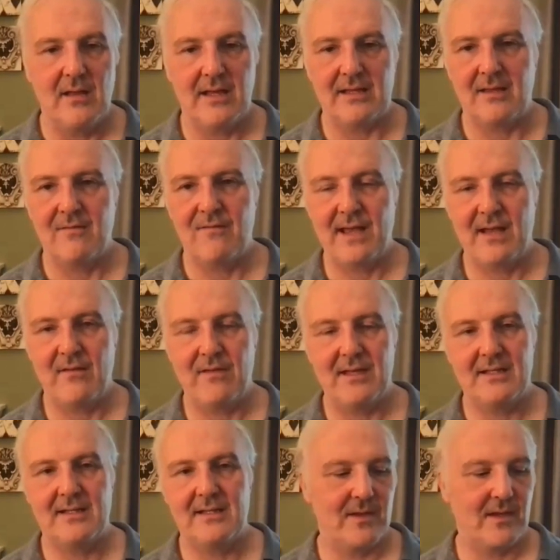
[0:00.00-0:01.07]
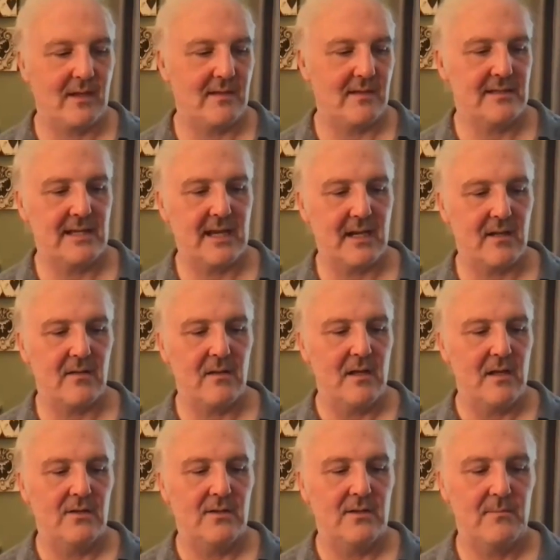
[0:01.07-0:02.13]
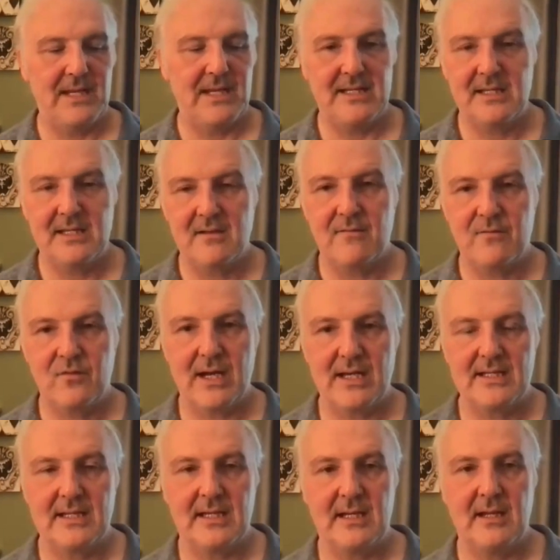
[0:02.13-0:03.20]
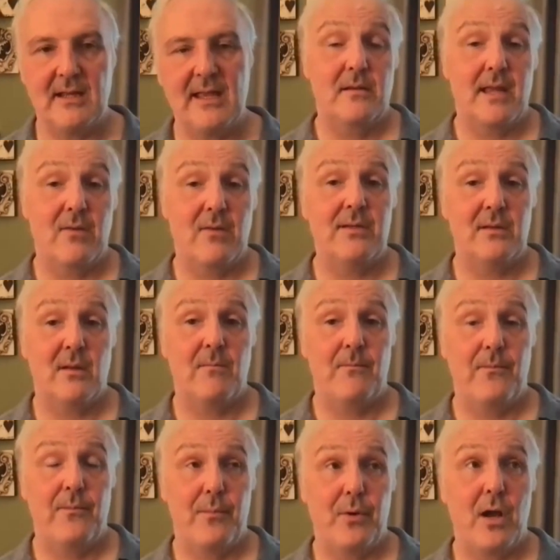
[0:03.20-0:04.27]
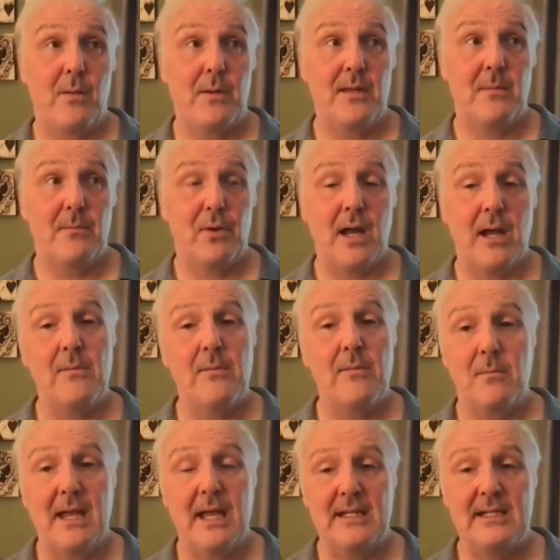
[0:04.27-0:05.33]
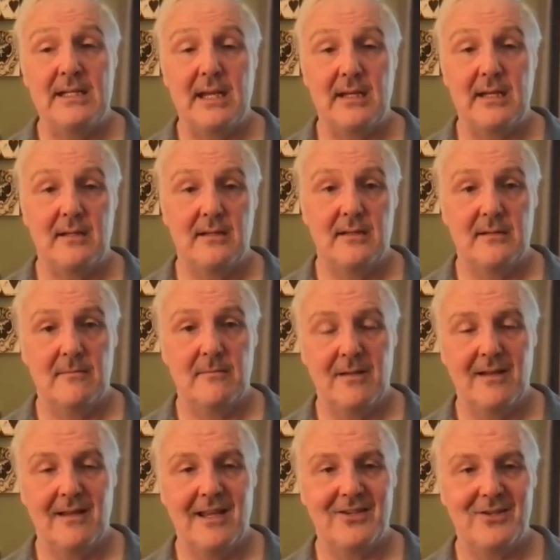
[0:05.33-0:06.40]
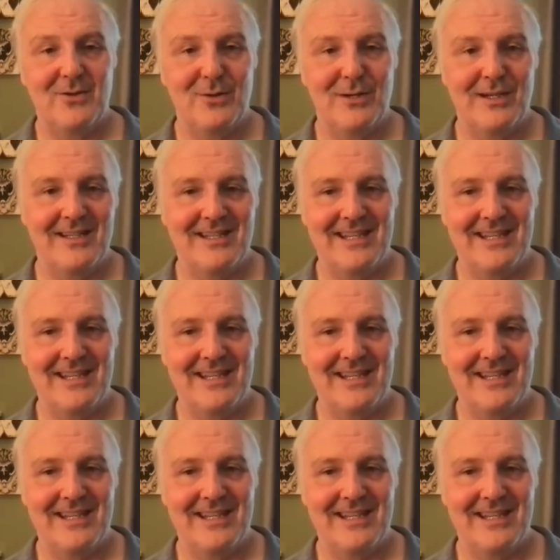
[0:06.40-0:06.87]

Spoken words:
like the velvets, the subtle pieces of dressing. And that was probably the primary mandate is luxury and